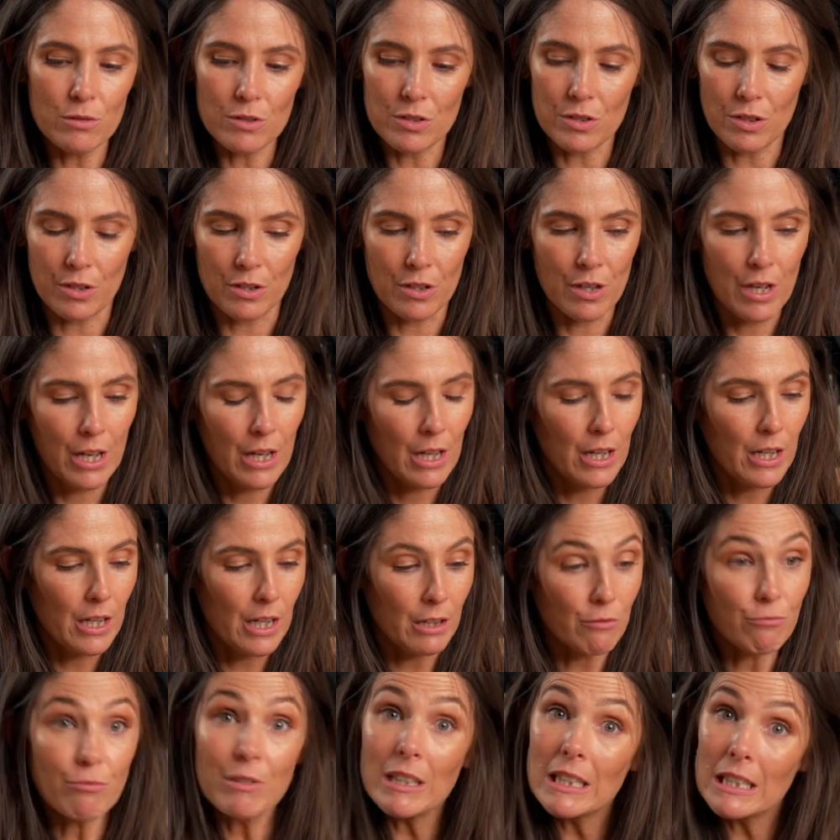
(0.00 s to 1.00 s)
So
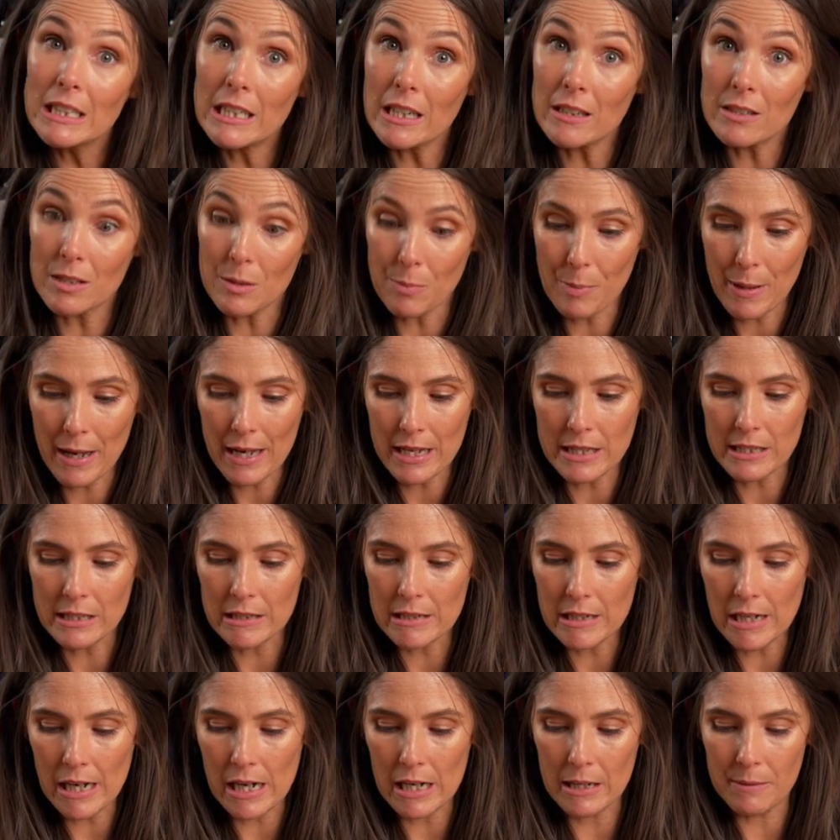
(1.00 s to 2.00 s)
it really does
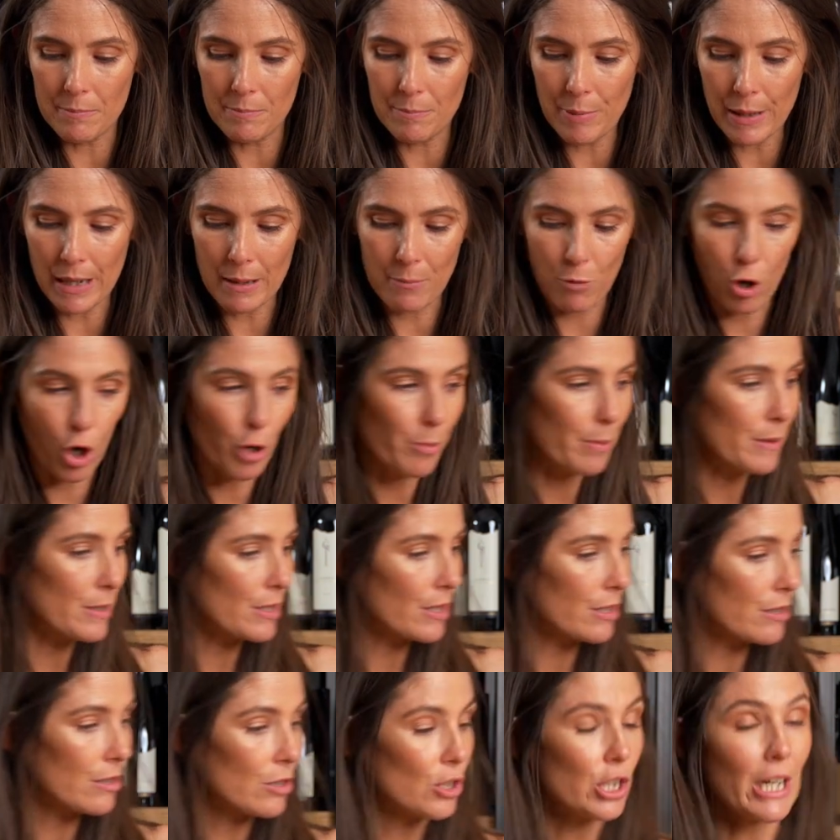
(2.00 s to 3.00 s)
depend, but I'm open to
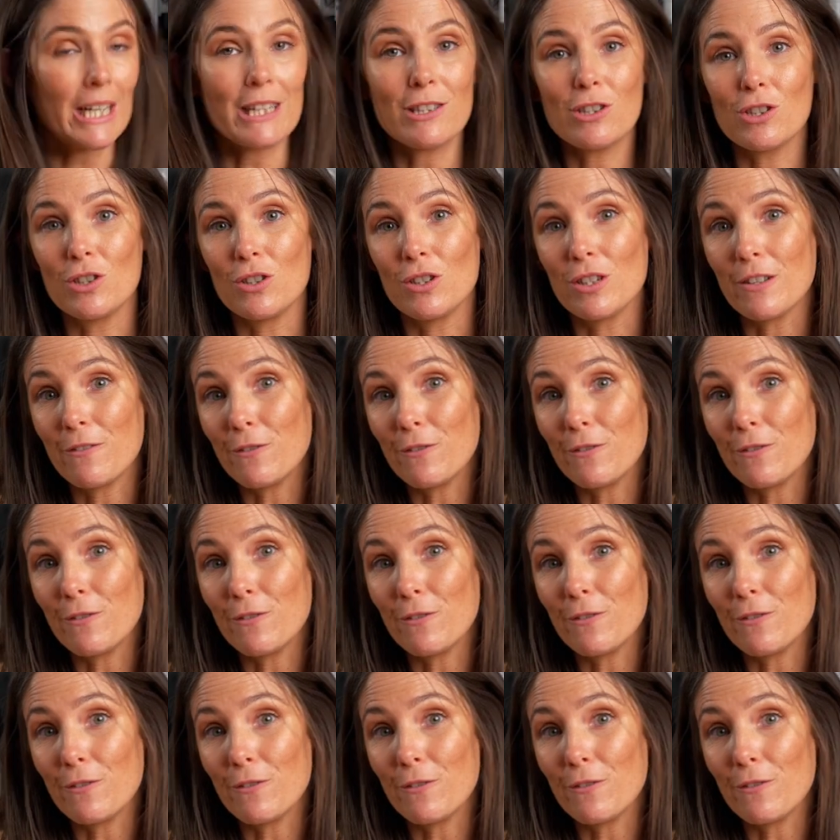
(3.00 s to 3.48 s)
suggestions.